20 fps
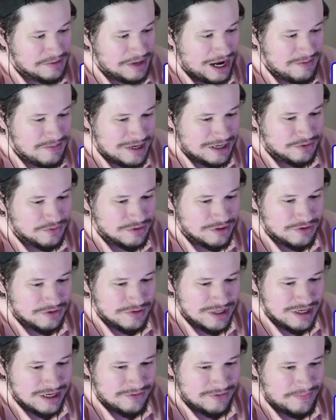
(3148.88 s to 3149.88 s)
be cooler
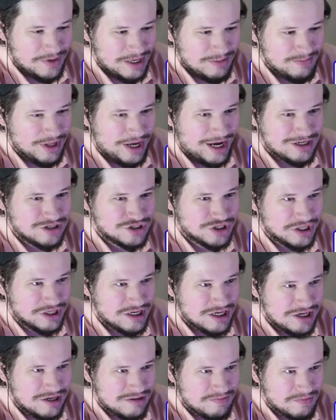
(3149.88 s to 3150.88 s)
with it if people
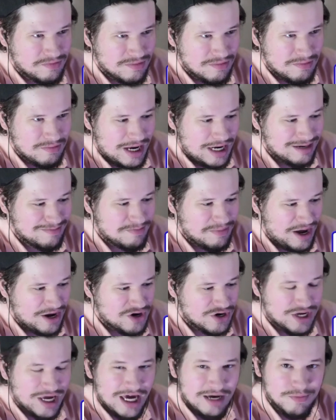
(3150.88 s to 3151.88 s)
actually made better
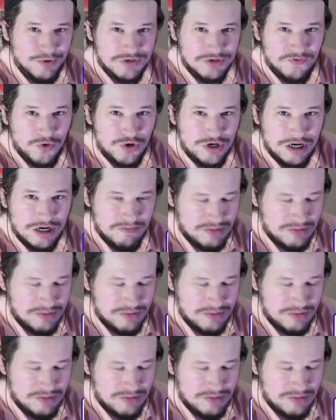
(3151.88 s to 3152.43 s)
cables for it.